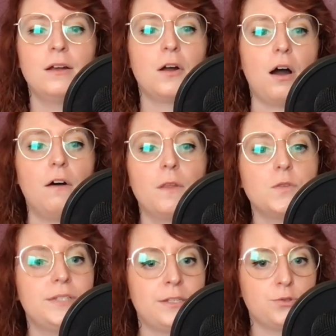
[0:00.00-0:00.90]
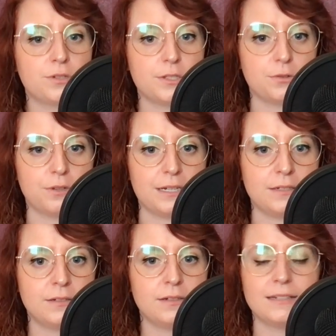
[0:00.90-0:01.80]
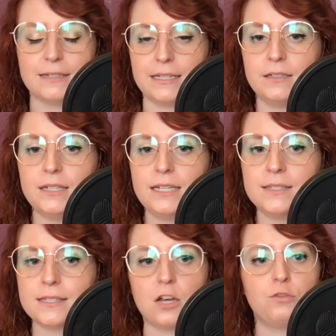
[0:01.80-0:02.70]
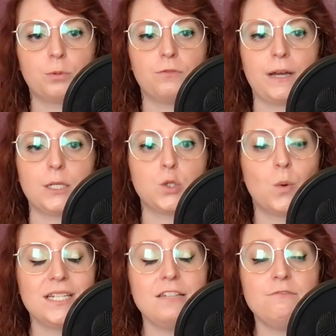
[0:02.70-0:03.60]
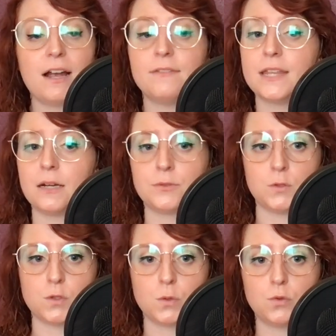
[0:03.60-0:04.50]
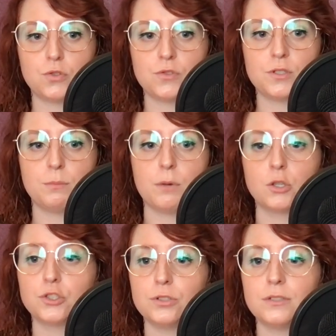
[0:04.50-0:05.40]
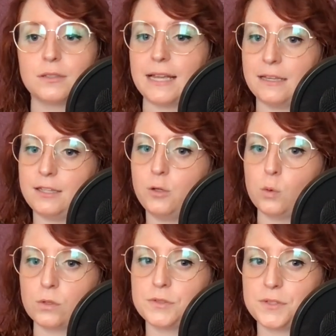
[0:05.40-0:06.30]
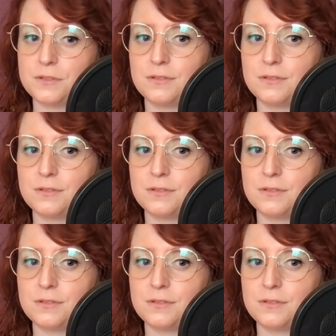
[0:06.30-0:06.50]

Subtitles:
All those districts agreed, and Italy itself provided 25,000 soldiers to marshal the lengthy course.